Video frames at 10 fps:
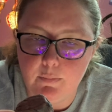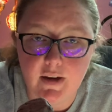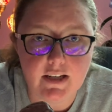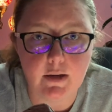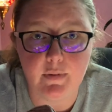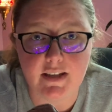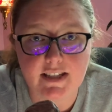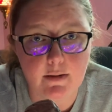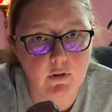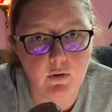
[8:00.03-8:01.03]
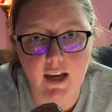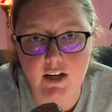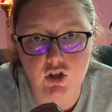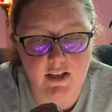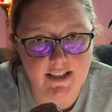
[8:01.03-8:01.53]
picked up in the same
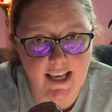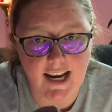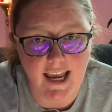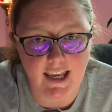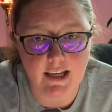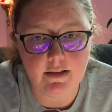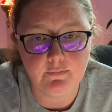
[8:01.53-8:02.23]
location as that agate.